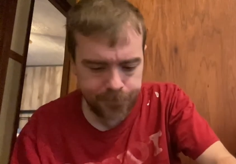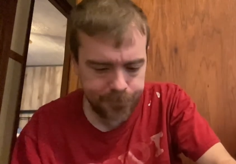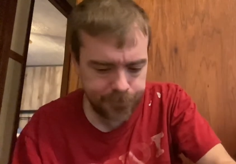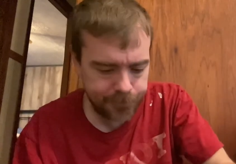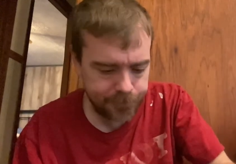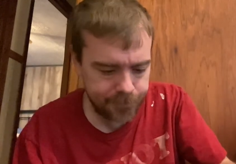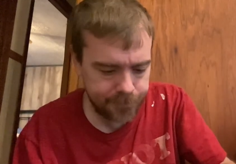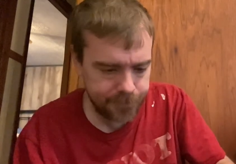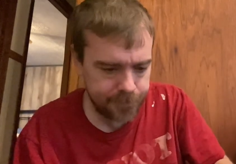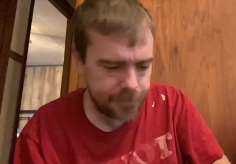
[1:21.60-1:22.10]

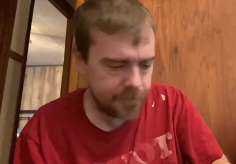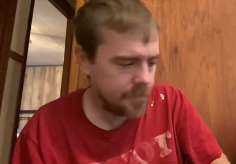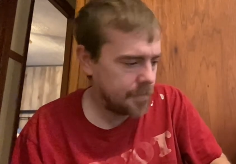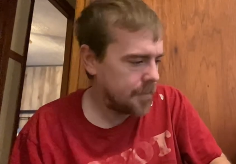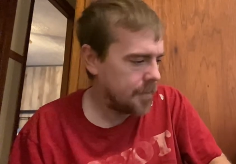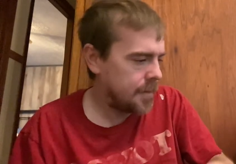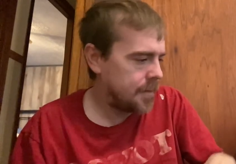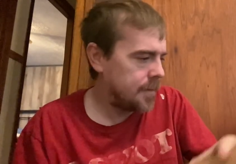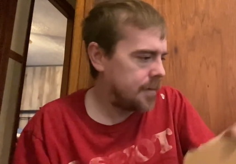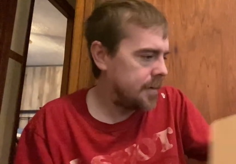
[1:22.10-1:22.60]

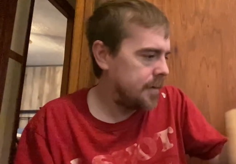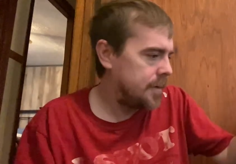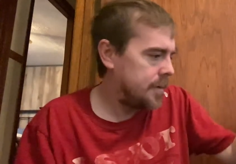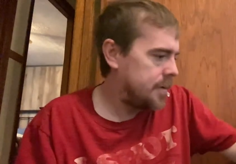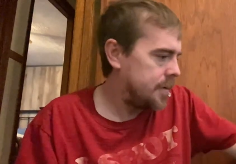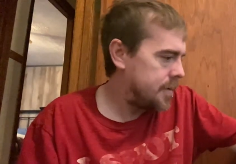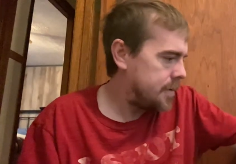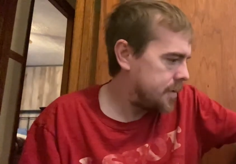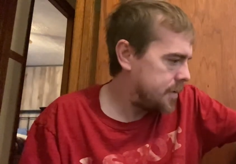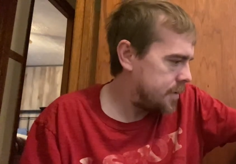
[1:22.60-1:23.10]

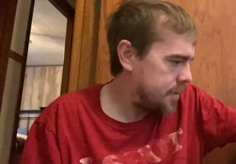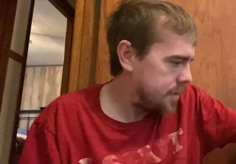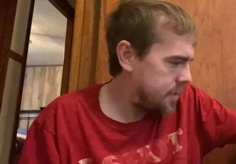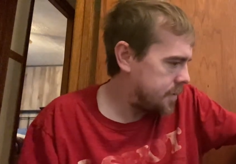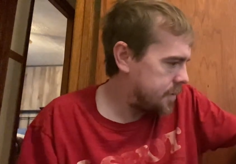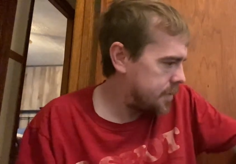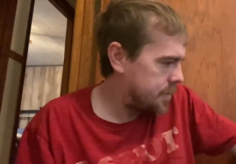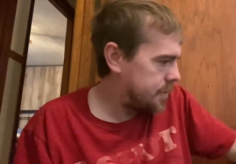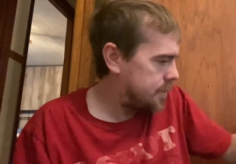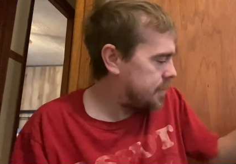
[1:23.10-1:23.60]

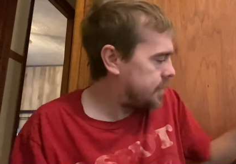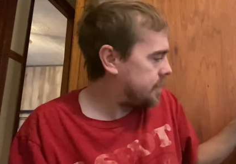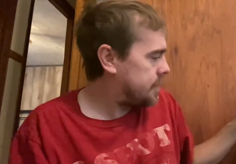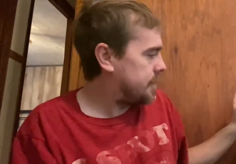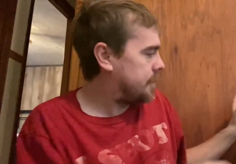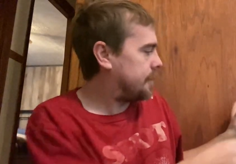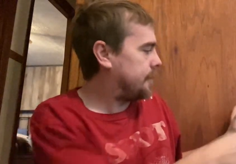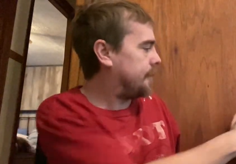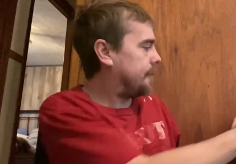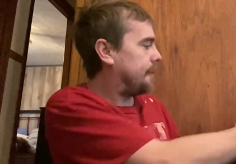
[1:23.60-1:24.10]

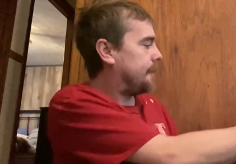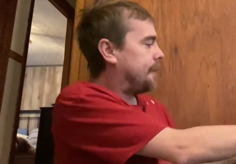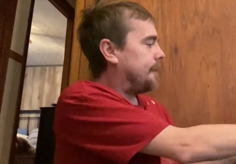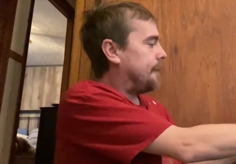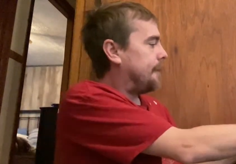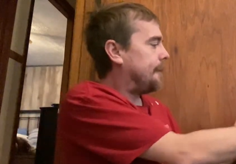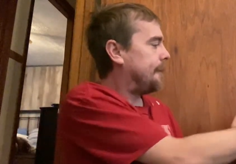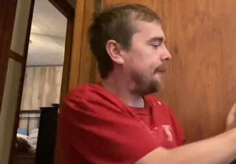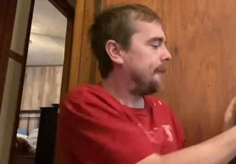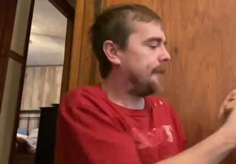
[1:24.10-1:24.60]

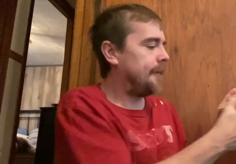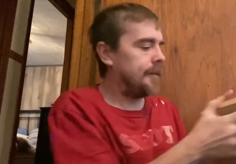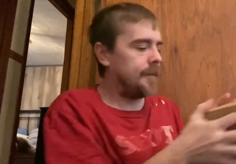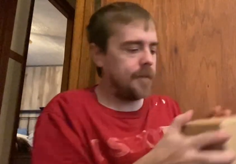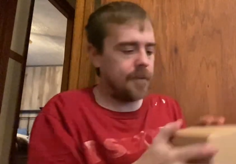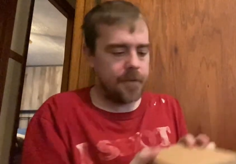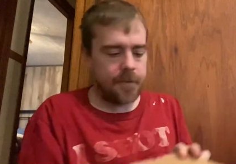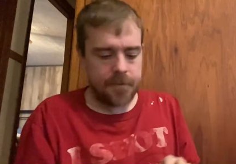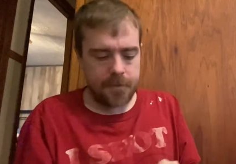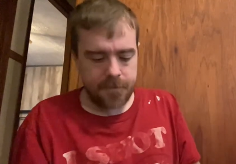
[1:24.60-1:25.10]

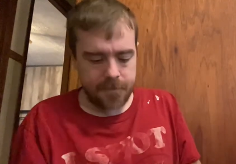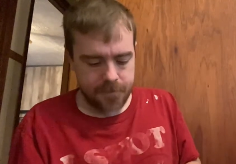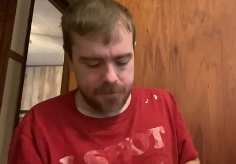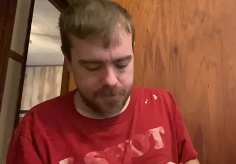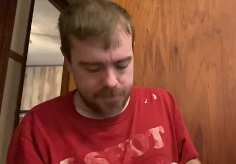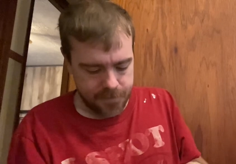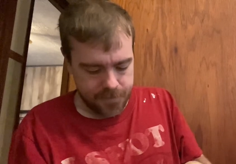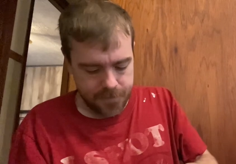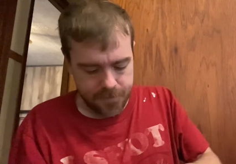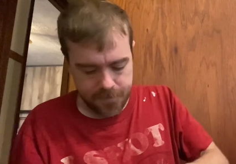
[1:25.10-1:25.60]

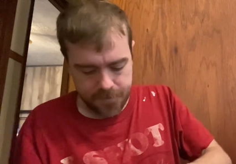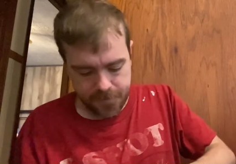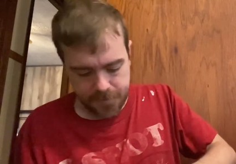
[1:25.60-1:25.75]
(silence)